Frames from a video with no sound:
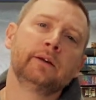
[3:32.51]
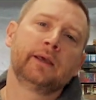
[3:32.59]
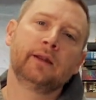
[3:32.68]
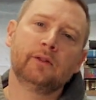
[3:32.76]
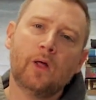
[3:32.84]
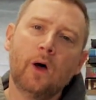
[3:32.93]

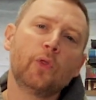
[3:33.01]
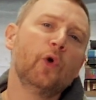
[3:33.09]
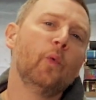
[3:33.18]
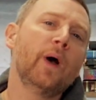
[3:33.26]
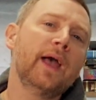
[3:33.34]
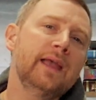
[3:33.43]
And along
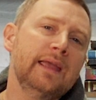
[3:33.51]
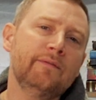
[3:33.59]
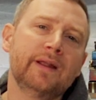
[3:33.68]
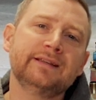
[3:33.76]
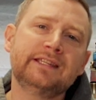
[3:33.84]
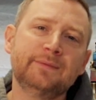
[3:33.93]
the way,
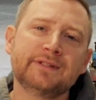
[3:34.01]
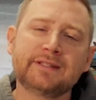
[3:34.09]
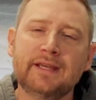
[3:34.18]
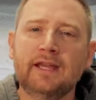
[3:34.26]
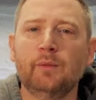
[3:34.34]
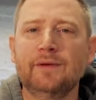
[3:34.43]
even as he was
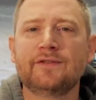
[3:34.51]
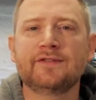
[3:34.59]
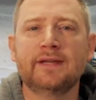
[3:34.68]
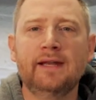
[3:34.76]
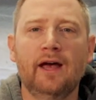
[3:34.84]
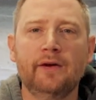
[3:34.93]
king, we've
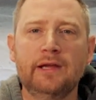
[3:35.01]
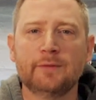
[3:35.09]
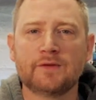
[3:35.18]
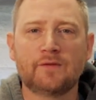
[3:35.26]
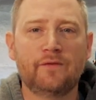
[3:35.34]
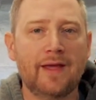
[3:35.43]
seen how he
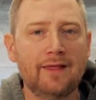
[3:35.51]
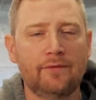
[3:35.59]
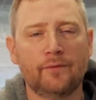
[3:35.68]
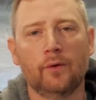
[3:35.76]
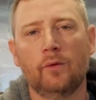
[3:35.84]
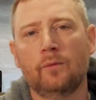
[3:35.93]
was
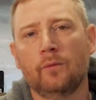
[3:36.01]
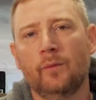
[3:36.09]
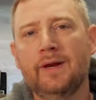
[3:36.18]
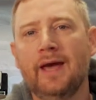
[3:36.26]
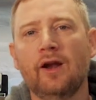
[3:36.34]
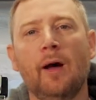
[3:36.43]
faithful
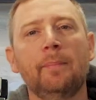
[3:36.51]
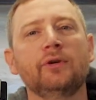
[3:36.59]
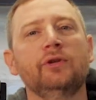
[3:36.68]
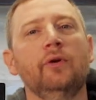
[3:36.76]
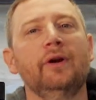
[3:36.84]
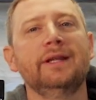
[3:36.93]
when he had
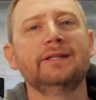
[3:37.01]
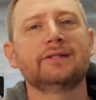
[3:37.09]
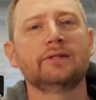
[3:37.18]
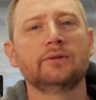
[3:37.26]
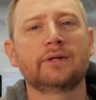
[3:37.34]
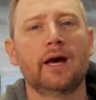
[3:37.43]
opportunities
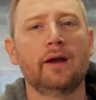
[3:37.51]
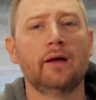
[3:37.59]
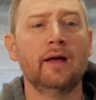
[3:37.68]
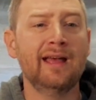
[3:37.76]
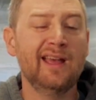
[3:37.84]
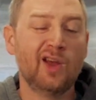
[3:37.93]
to kind
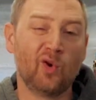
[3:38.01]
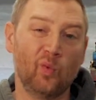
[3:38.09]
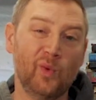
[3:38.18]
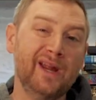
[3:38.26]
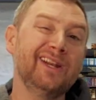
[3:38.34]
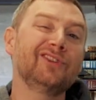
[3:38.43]
of
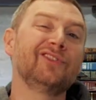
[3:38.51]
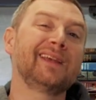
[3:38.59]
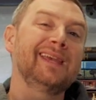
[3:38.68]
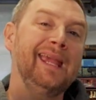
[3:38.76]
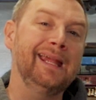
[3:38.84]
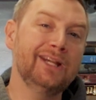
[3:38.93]
reach the
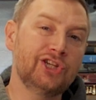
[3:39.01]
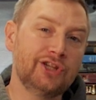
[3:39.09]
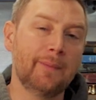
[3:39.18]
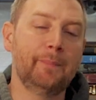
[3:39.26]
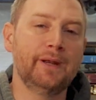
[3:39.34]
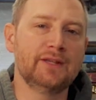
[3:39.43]

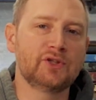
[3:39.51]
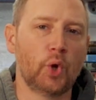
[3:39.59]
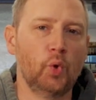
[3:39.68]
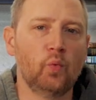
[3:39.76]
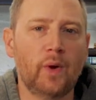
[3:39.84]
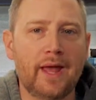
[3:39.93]
kingship in his
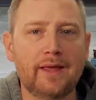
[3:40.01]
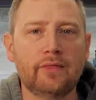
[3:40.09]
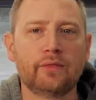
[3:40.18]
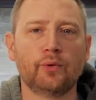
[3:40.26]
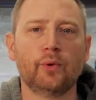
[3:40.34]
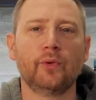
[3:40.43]
own way
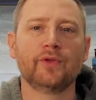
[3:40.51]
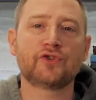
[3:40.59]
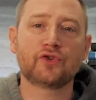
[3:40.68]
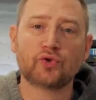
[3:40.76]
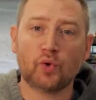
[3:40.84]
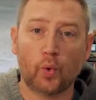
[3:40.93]
through the
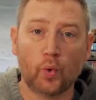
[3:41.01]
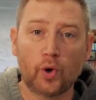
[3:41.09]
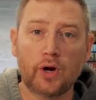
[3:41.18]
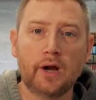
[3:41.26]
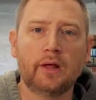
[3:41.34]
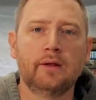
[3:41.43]

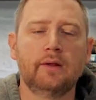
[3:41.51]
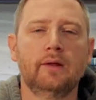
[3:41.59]
sword,